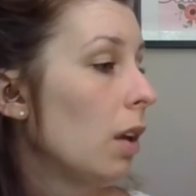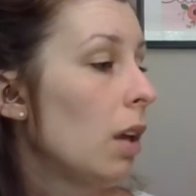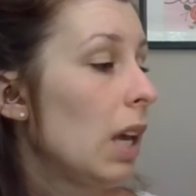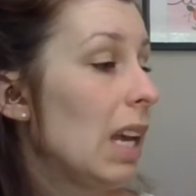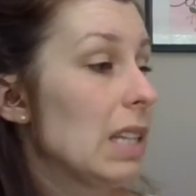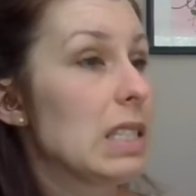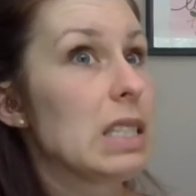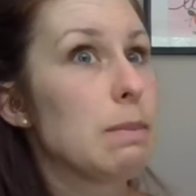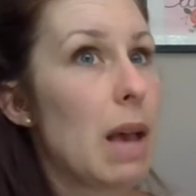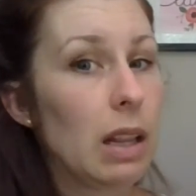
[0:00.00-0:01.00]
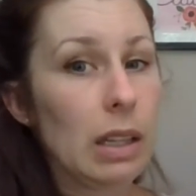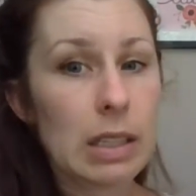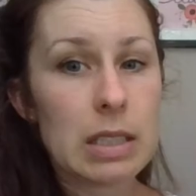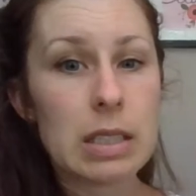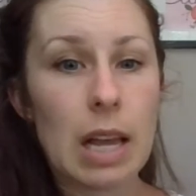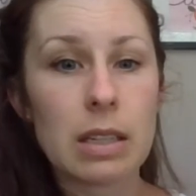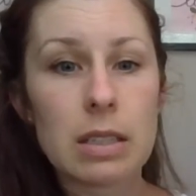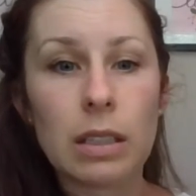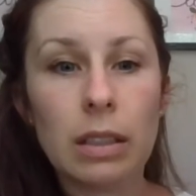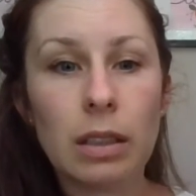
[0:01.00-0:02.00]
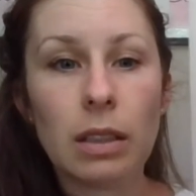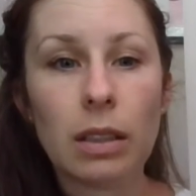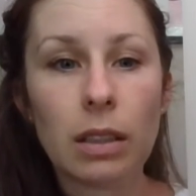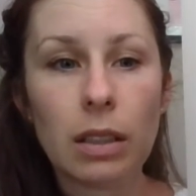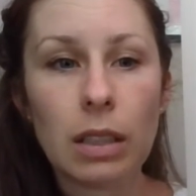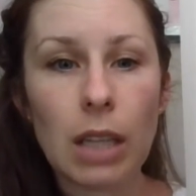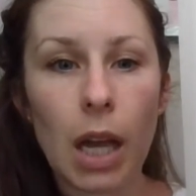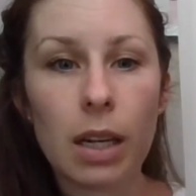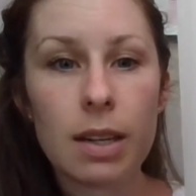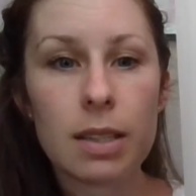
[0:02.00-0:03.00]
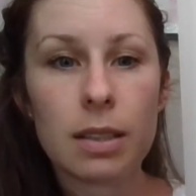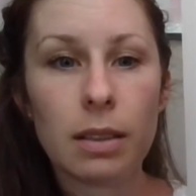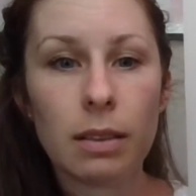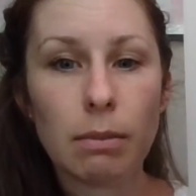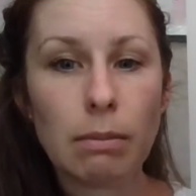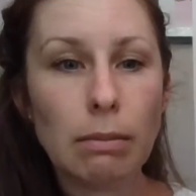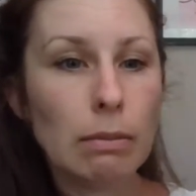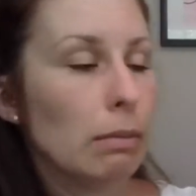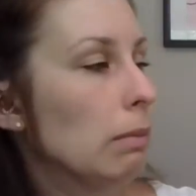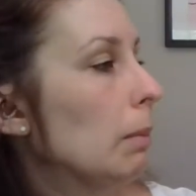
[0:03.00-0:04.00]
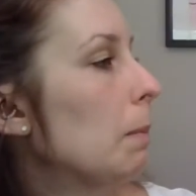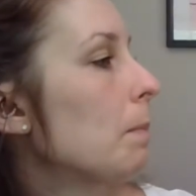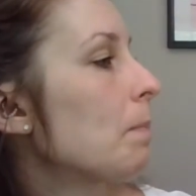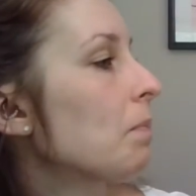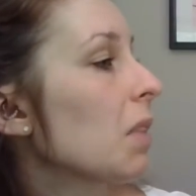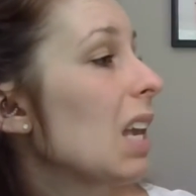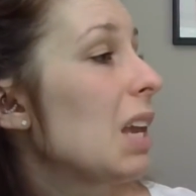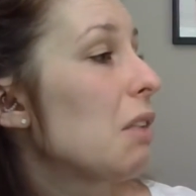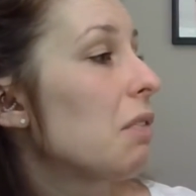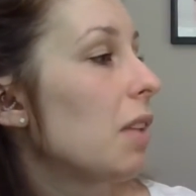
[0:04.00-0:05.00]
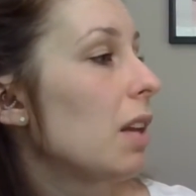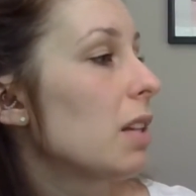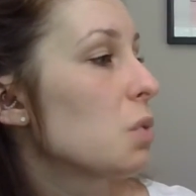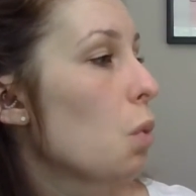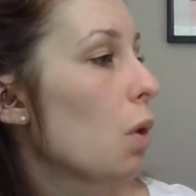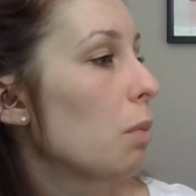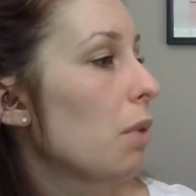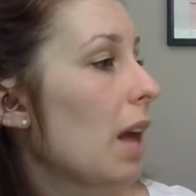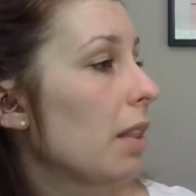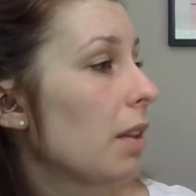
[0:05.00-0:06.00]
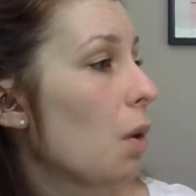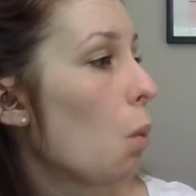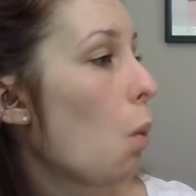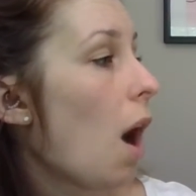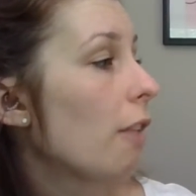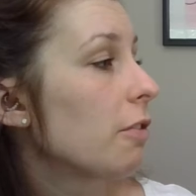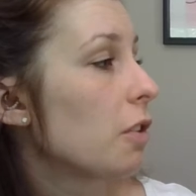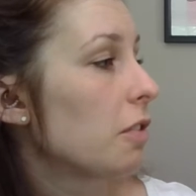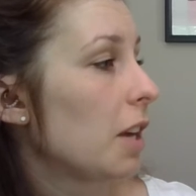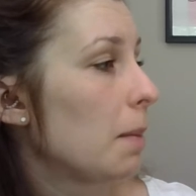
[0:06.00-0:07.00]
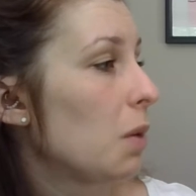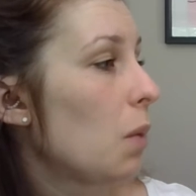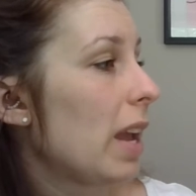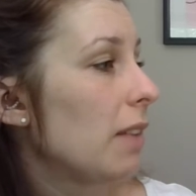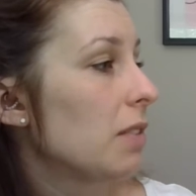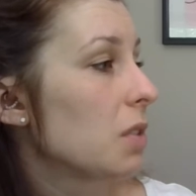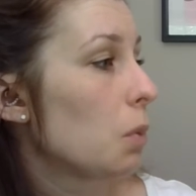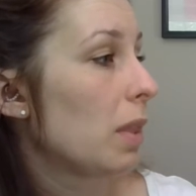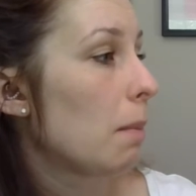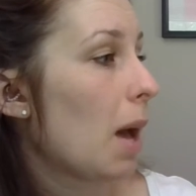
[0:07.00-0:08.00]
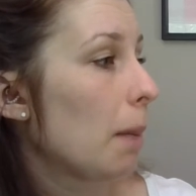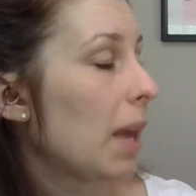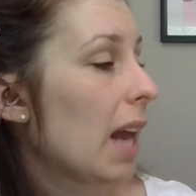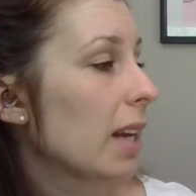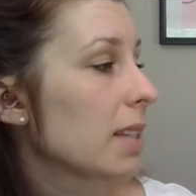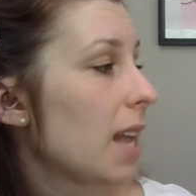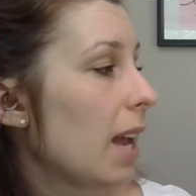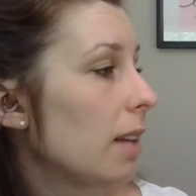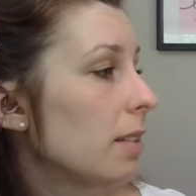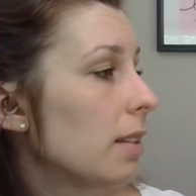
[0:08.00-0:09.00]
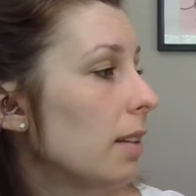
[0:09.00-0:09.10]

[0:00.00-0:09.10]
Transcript: He could smell its scent. Yikes. He could feel its warm breath waft over him in waves when the bobcat exhaled.